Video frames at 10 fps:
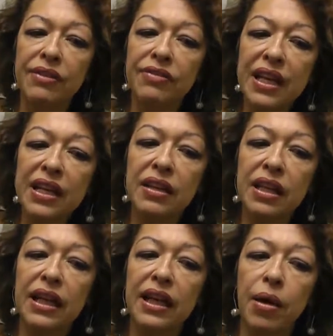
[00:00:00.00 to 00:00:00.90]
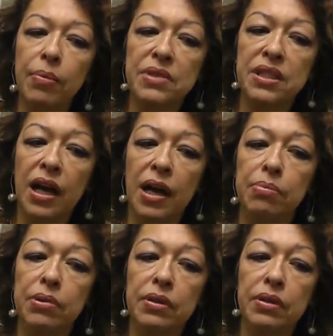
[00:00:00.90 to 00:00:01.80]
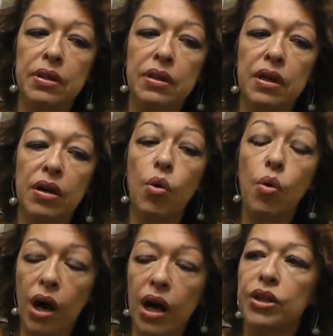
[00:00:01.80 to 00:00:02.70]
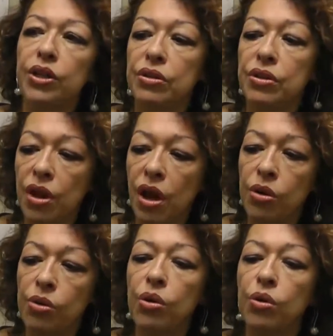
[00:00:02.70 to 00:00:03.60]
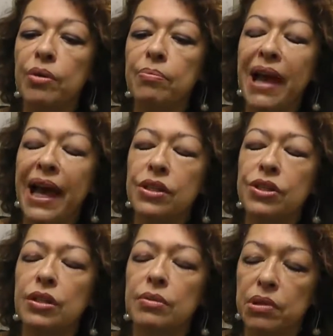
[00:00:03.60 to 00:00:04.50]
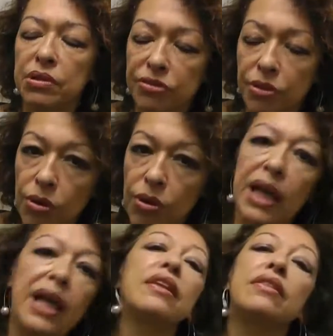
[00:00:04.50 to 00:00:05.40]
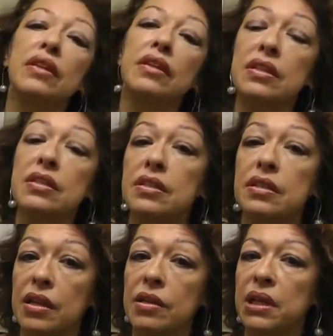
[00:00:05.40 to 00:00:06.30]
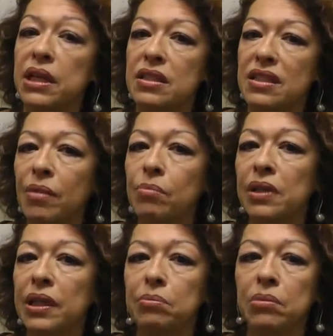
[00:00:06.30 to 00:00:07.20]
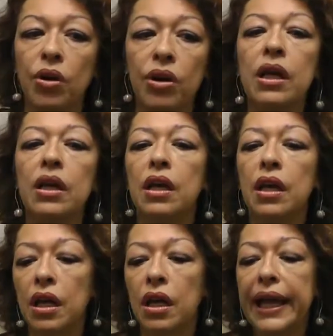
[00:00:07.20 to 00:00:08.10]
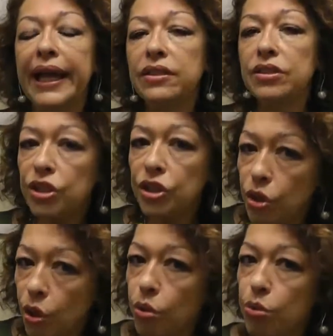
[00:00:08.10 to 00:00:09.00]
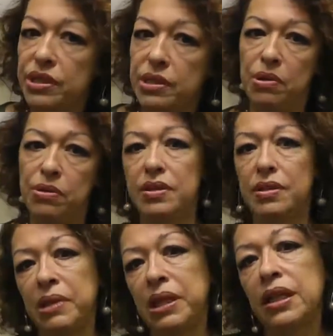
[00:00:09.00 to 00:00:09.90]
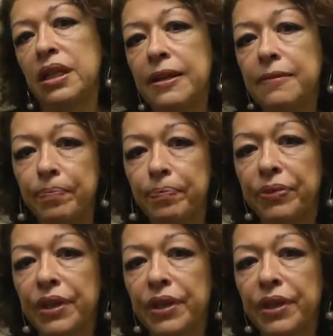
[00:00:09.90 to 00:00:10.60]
And if anything comes up, or you know or imagine beforehand that this is going to be a stumbling block, it's your responsibility